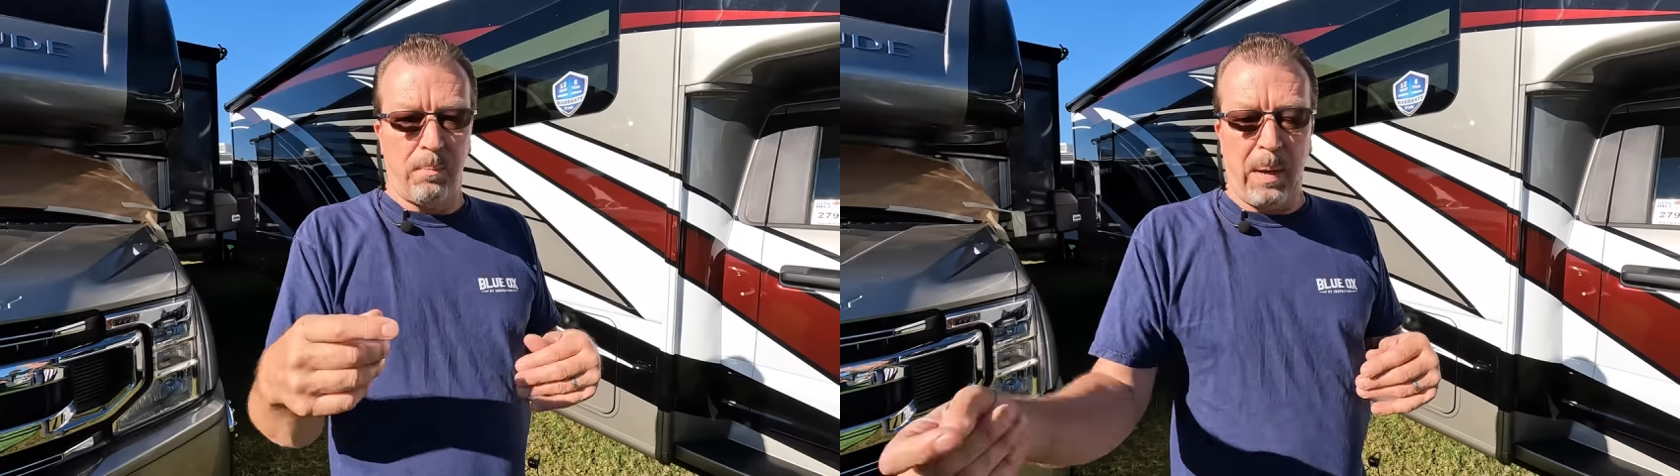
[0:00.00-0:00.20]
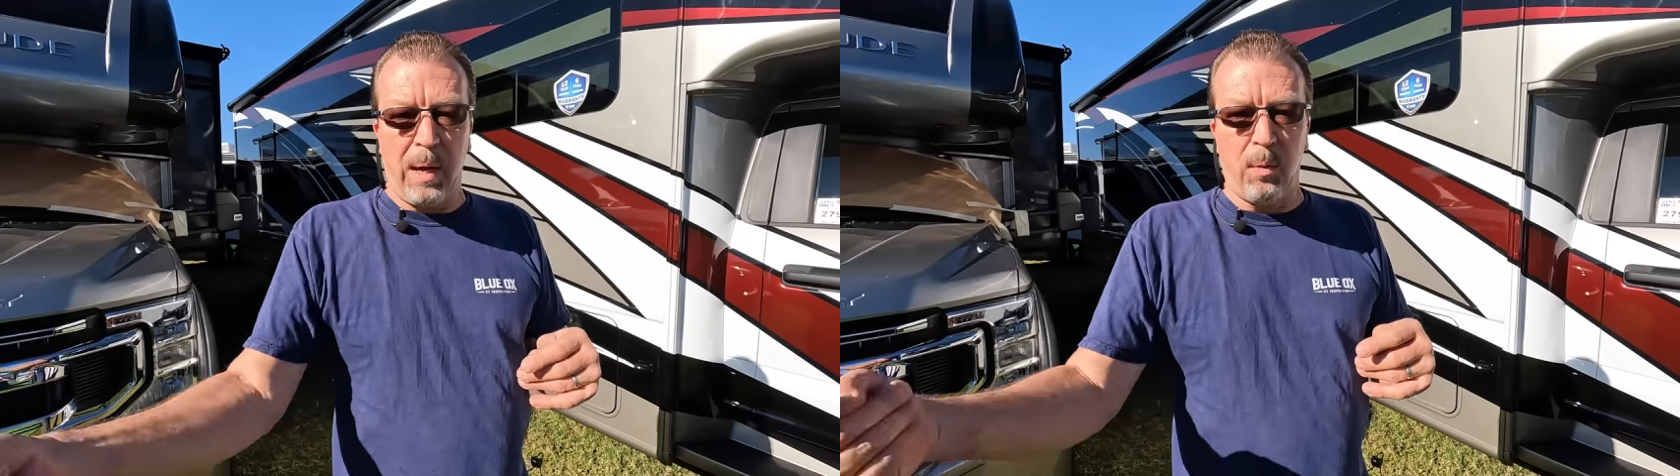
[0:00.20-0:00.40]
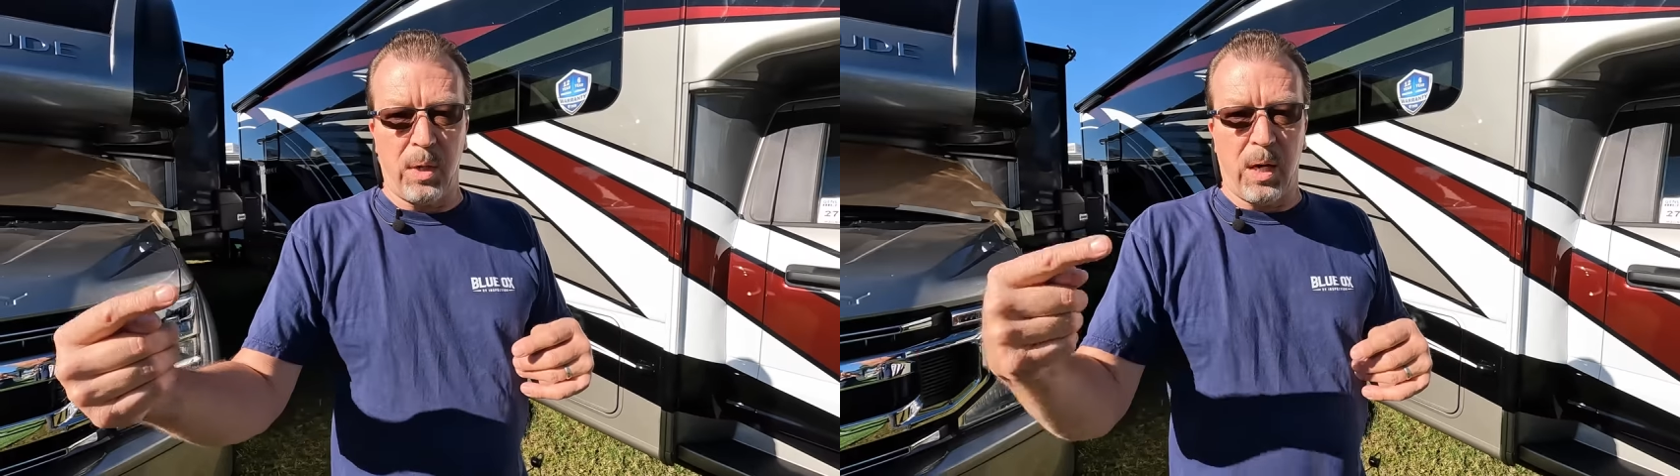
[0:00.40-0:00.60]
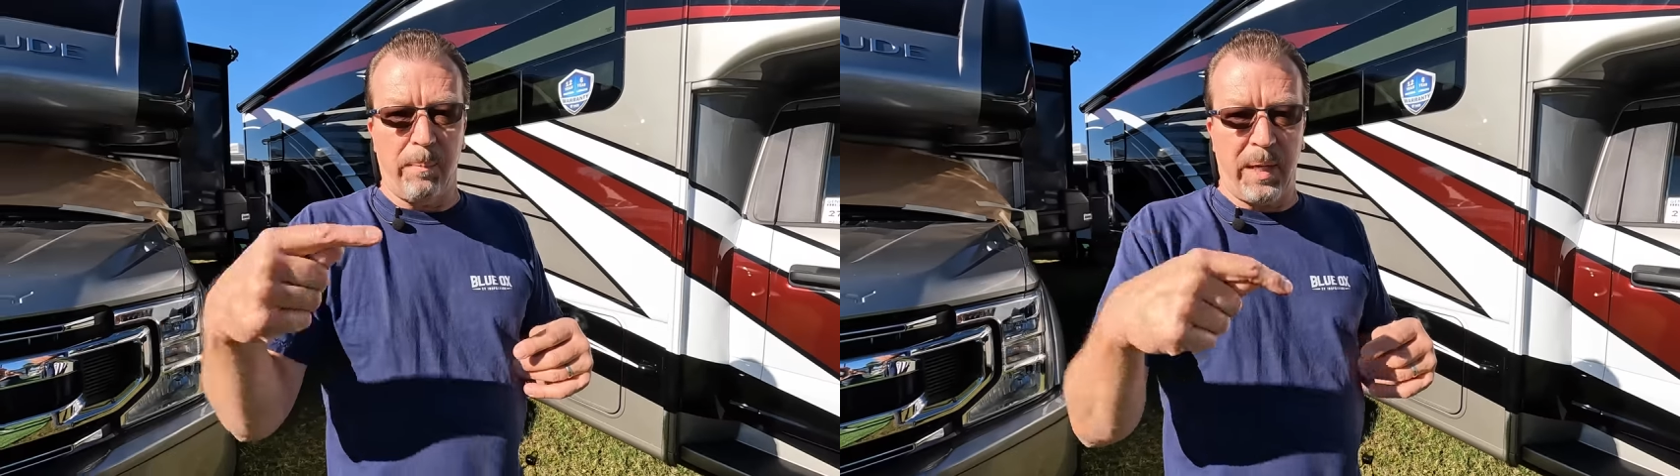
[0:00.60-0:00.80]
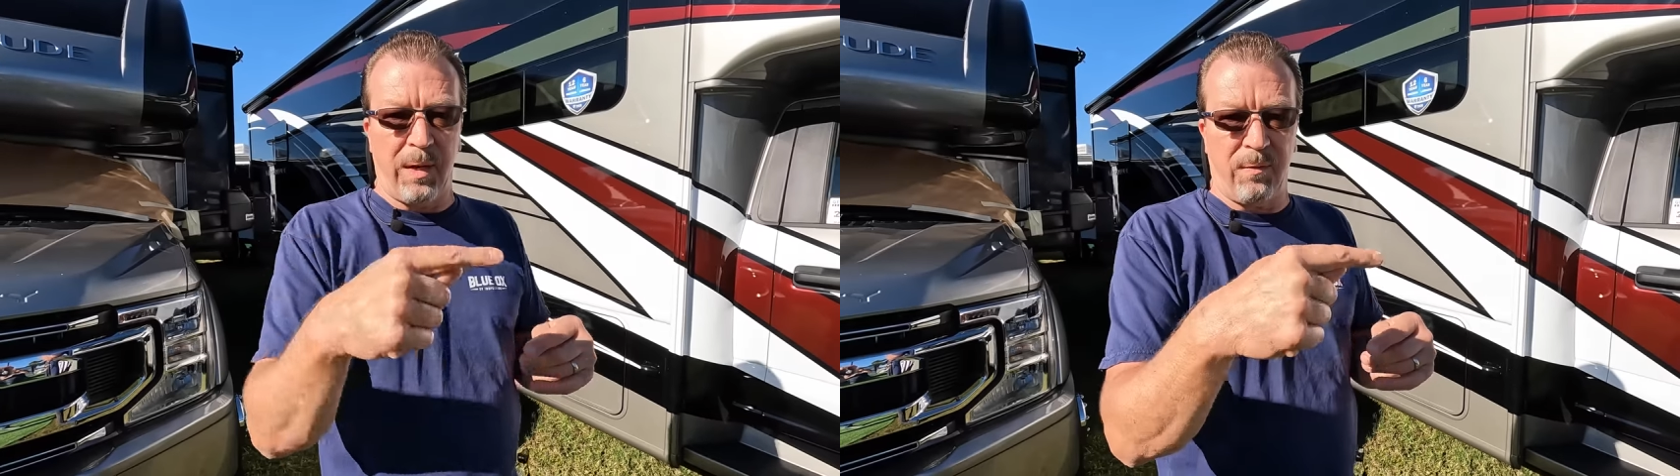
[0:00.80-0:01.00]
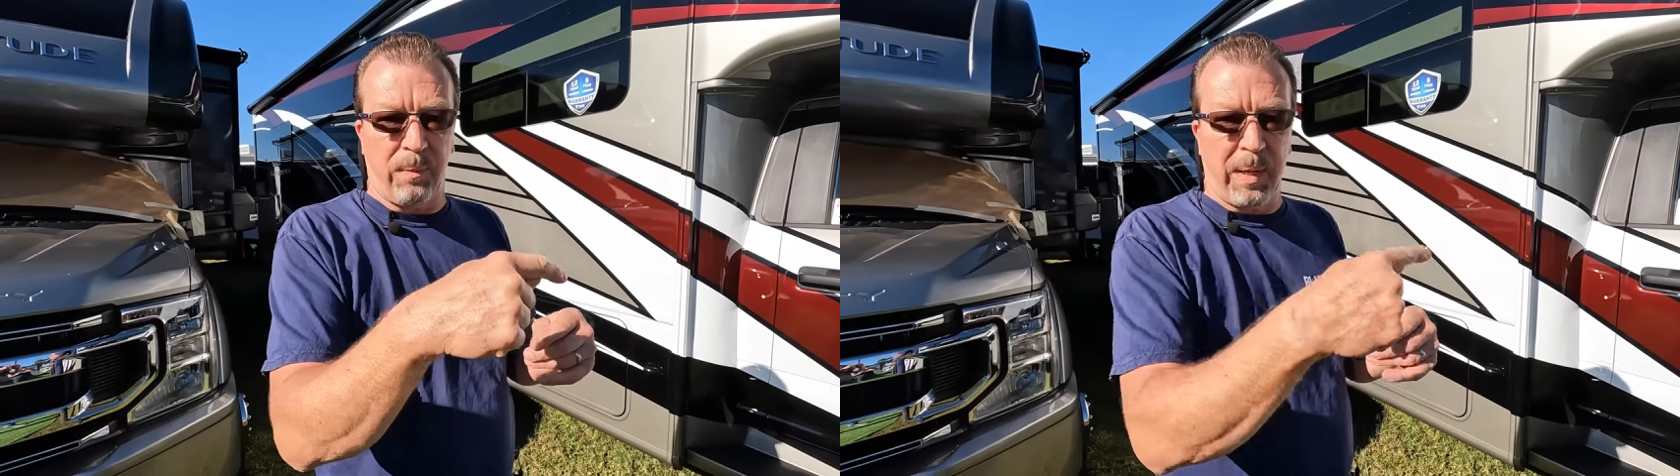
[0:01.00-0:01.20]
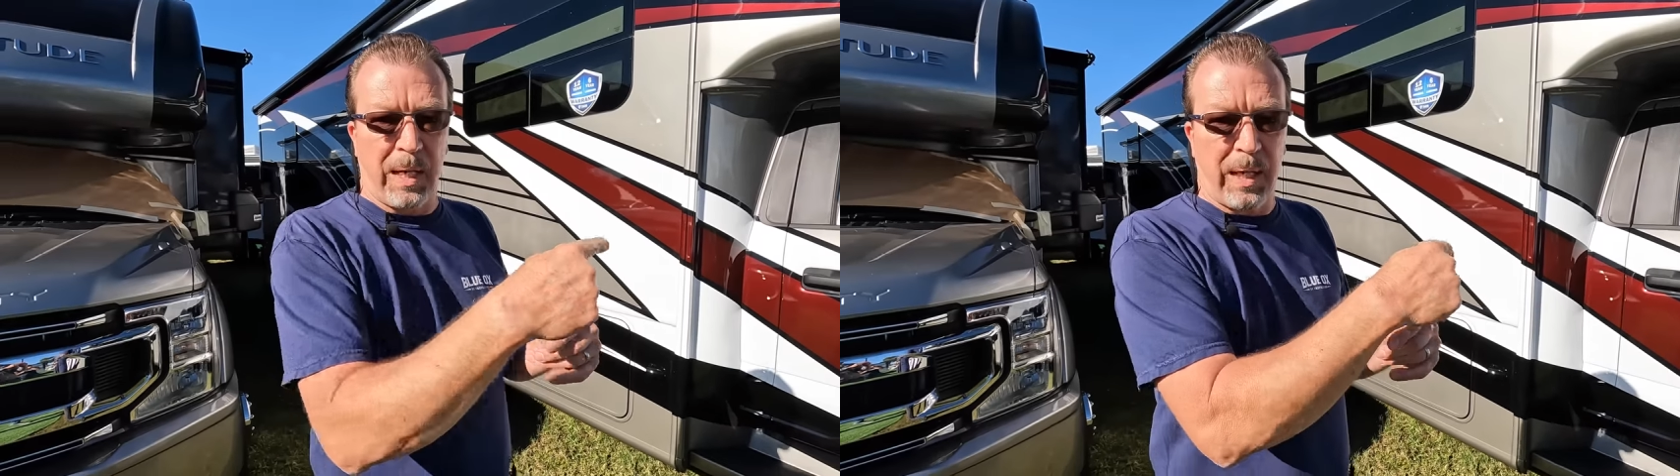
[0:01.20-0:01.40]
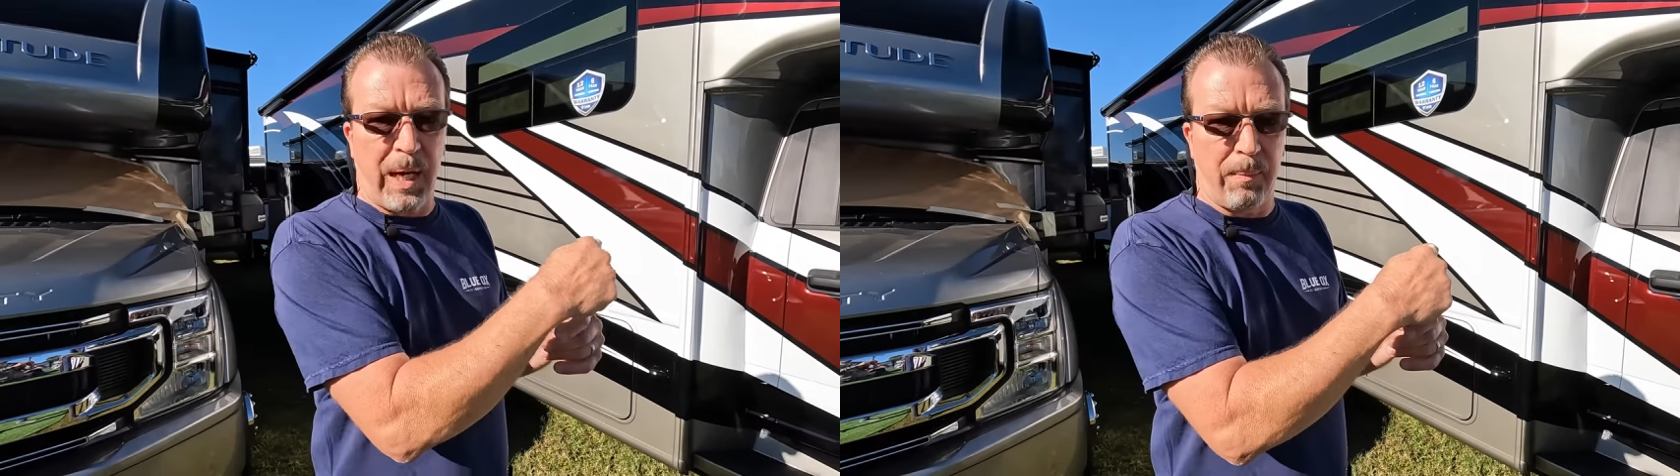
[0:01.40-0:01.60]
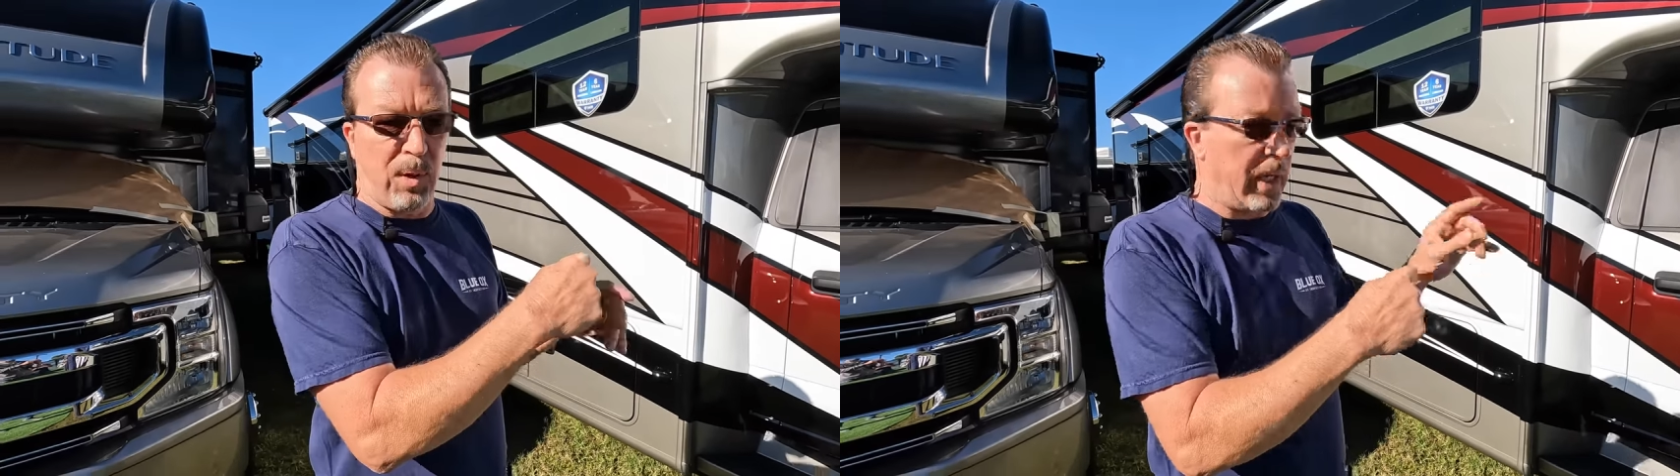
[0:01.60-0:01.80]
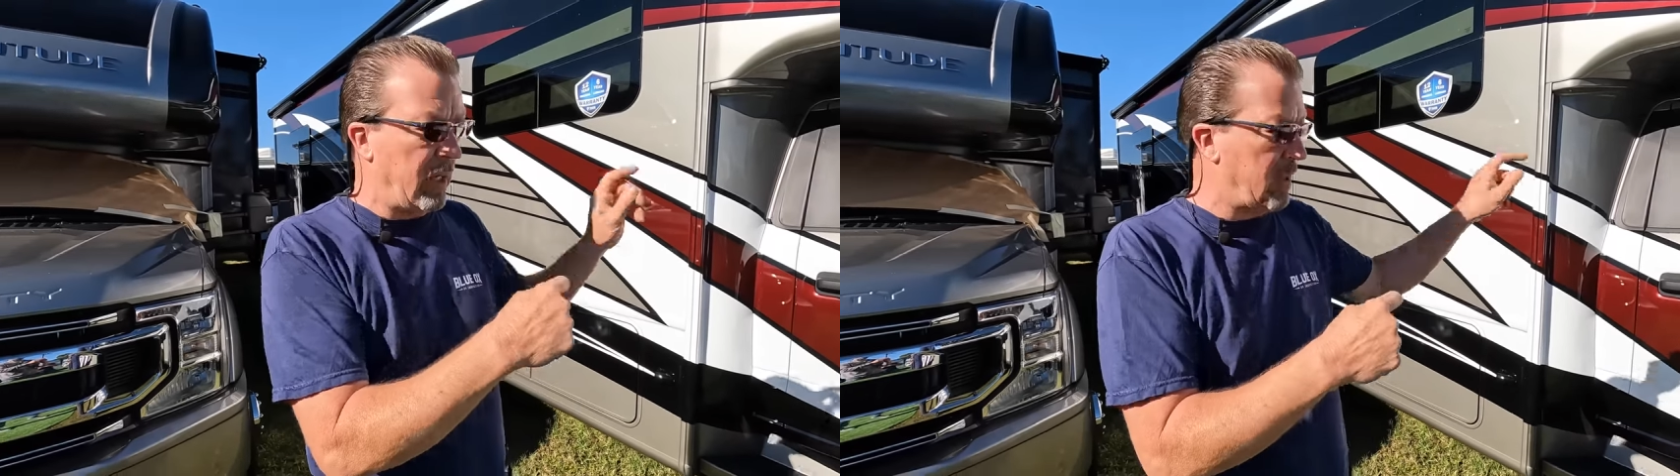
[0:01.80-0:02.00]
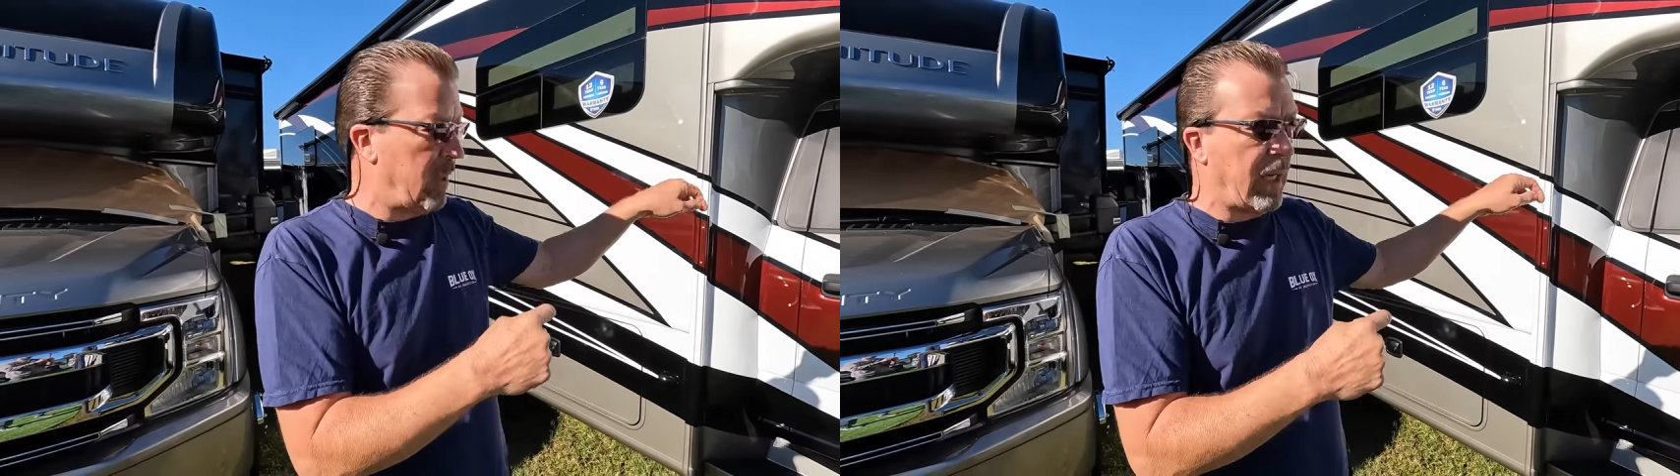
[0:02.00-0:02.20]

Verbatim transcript: power coming in from that cable into your